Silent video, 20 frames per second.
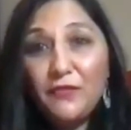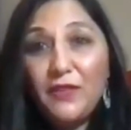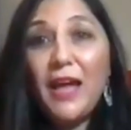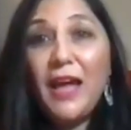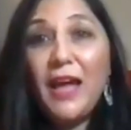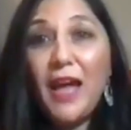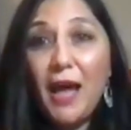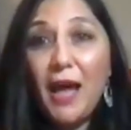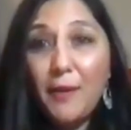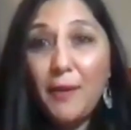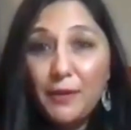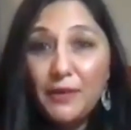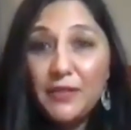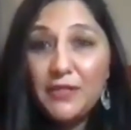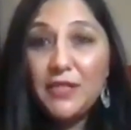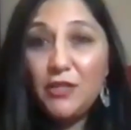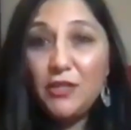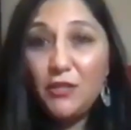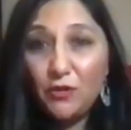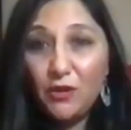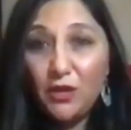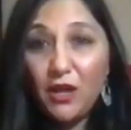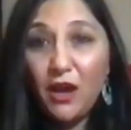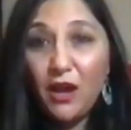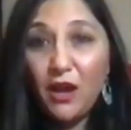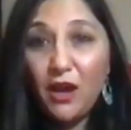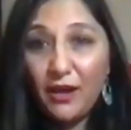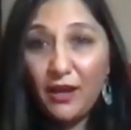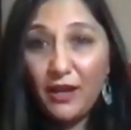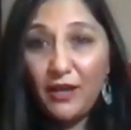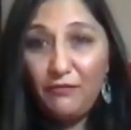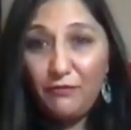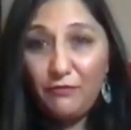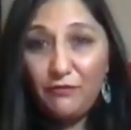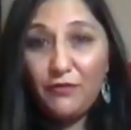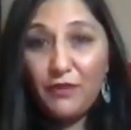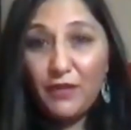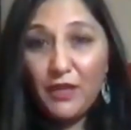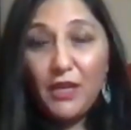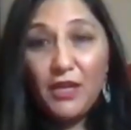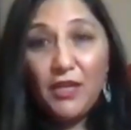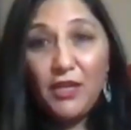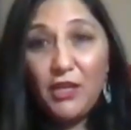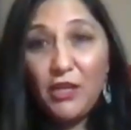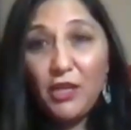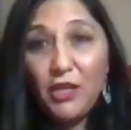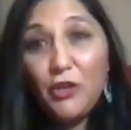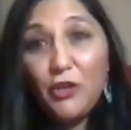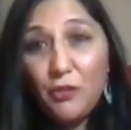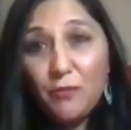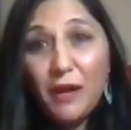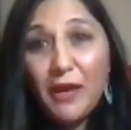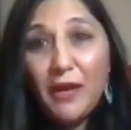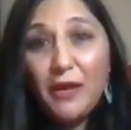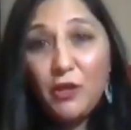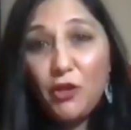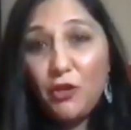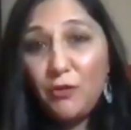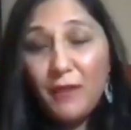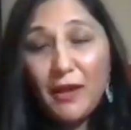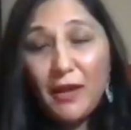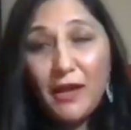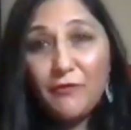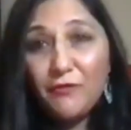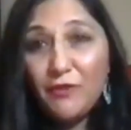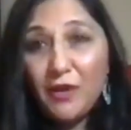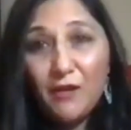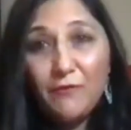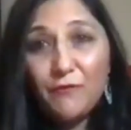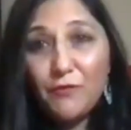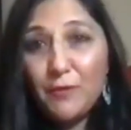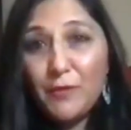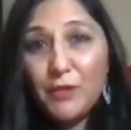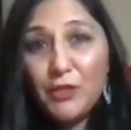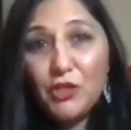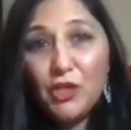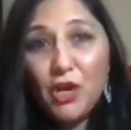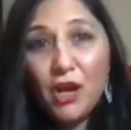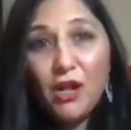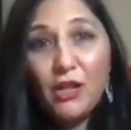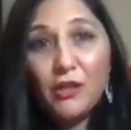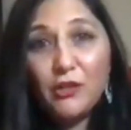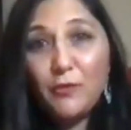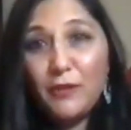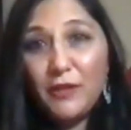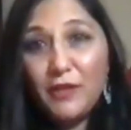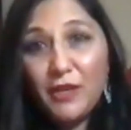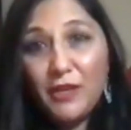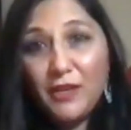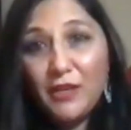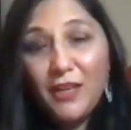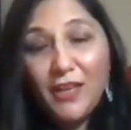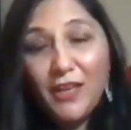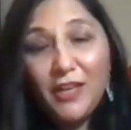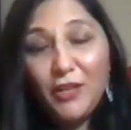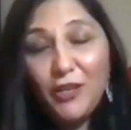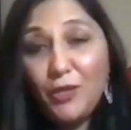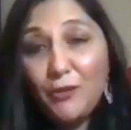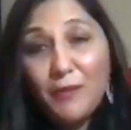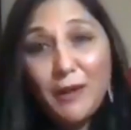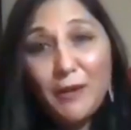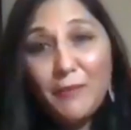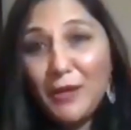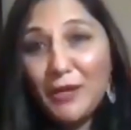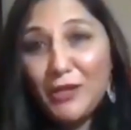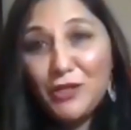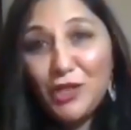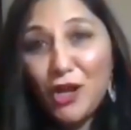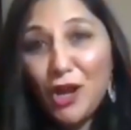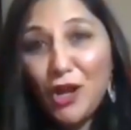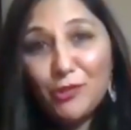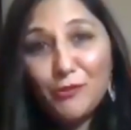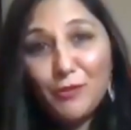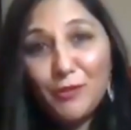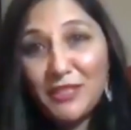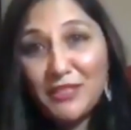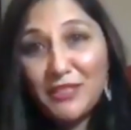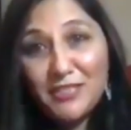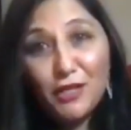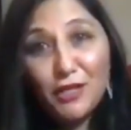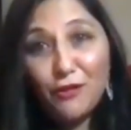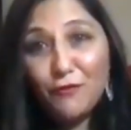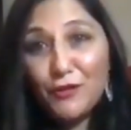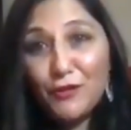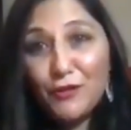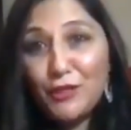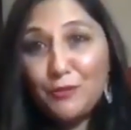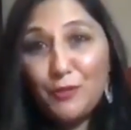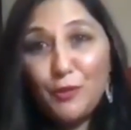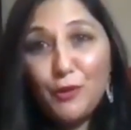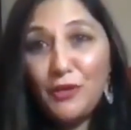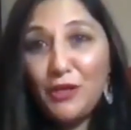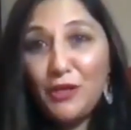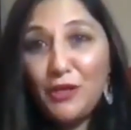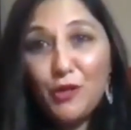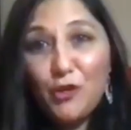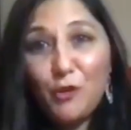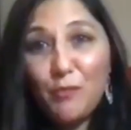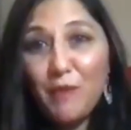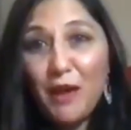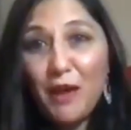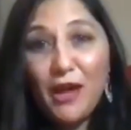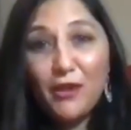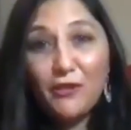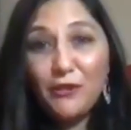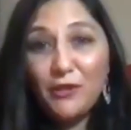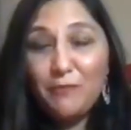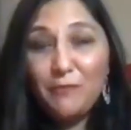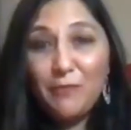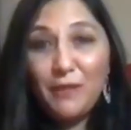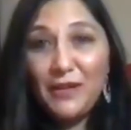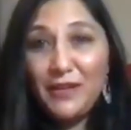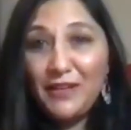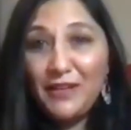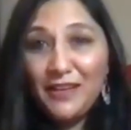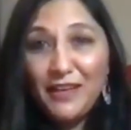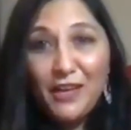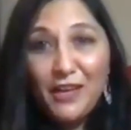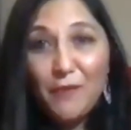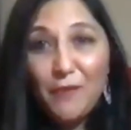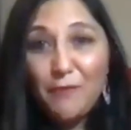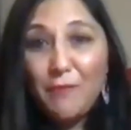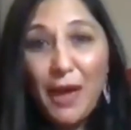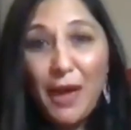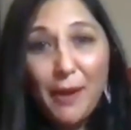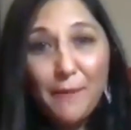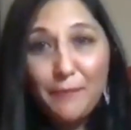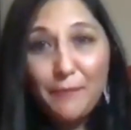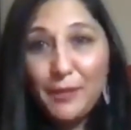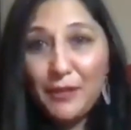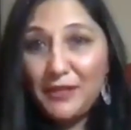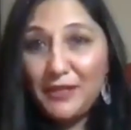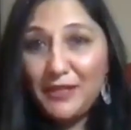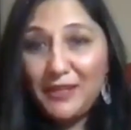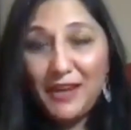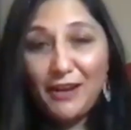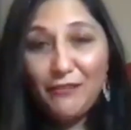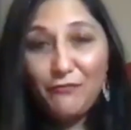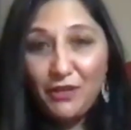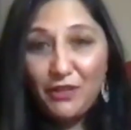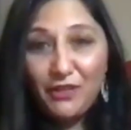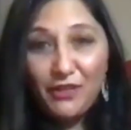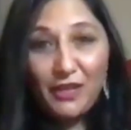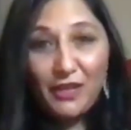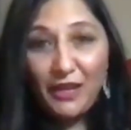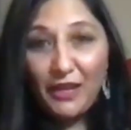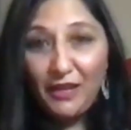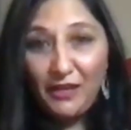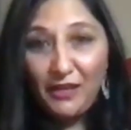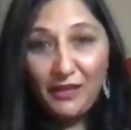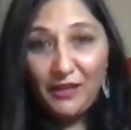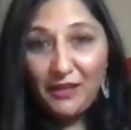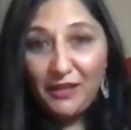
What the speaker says: that happens in your life, you may have come from you may be a child with a silver spoon in your mouth and being pampered and everything.